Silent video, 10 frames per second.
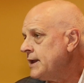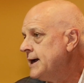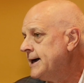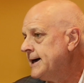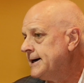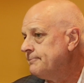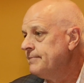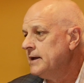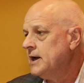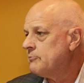
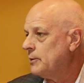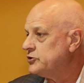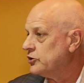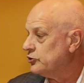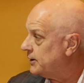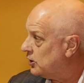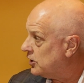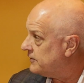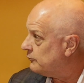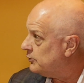Probably took a little bit
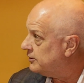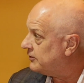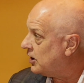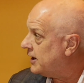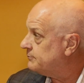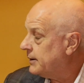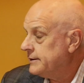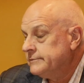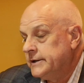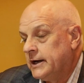longer than we would have liked,
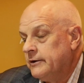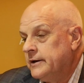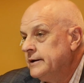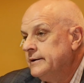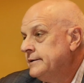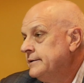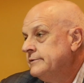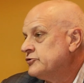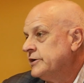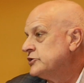but you know,
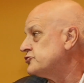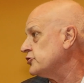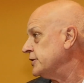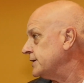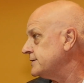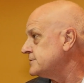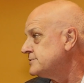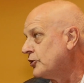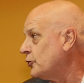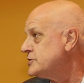drilling is drilling and it's
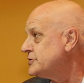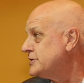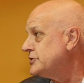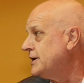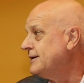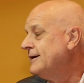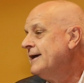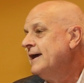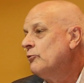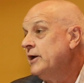not always easy.
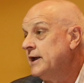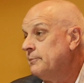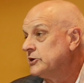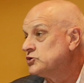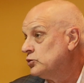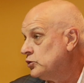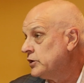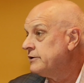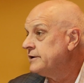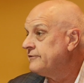We hit a bunch of
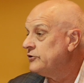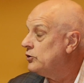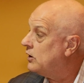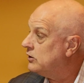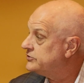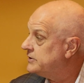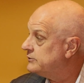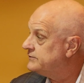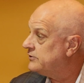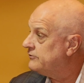water in a few holes, so that
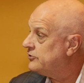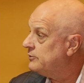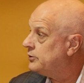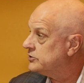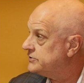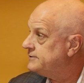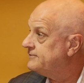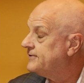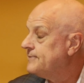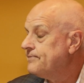was very, very positive.
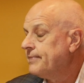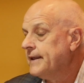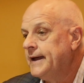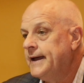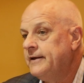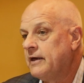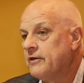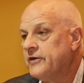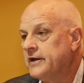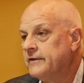And the other
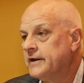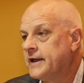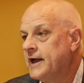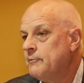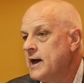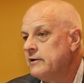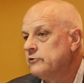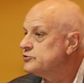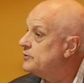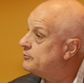thing that came out of
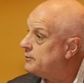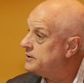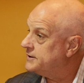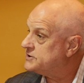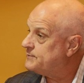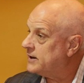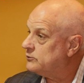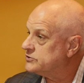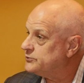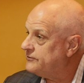what we probably didn't expect
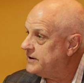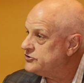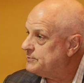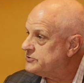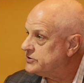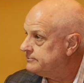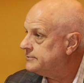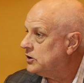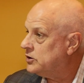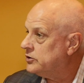was we found
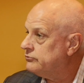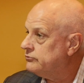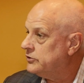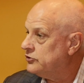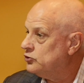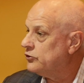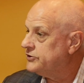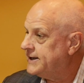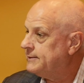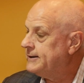gypsum on the
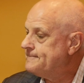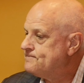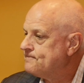northern tenement.